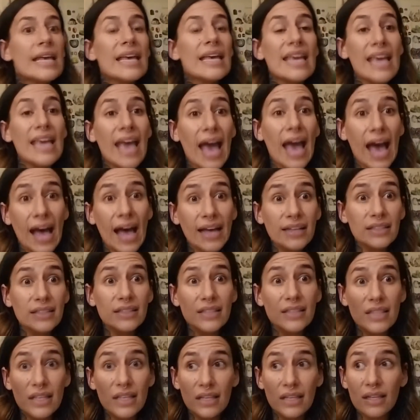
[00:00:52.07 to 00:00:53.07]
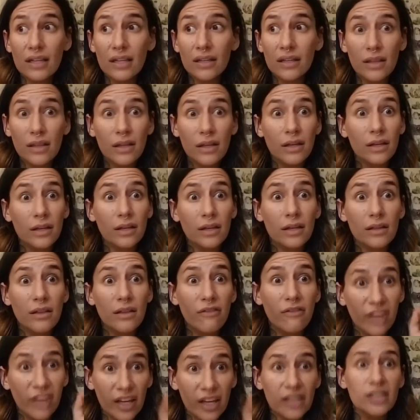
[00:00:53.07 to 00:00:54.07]
He has
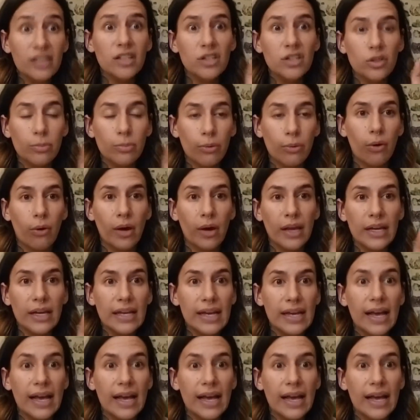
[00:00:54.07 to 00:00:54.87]
the vantage point.